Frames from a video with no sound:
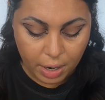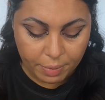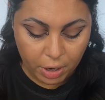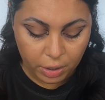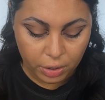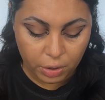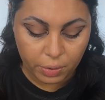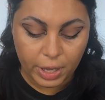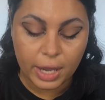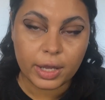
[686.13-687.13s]
I'm not gonna go
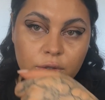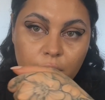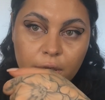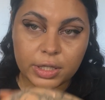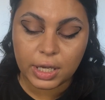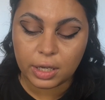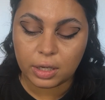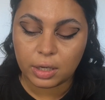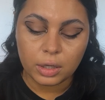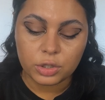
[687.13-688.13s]
get it. So I'm gonna
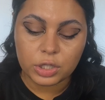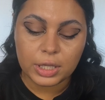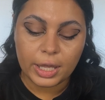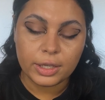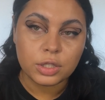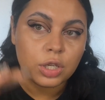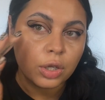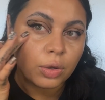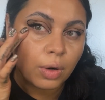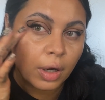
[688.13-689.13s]
take just Light
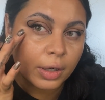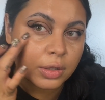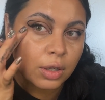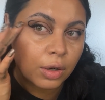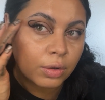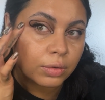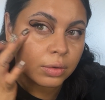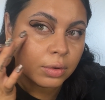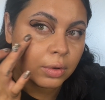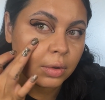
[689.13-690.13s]
2 on its
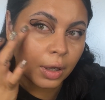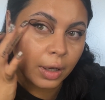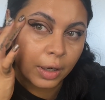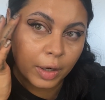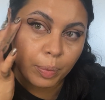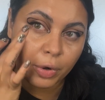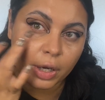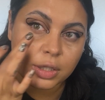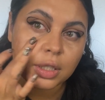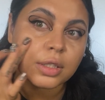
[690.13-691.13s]
own and I'm gonna
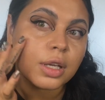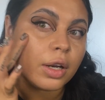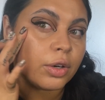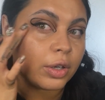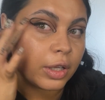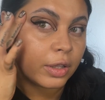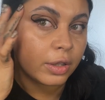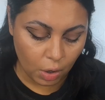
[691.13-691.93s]
press this underneath.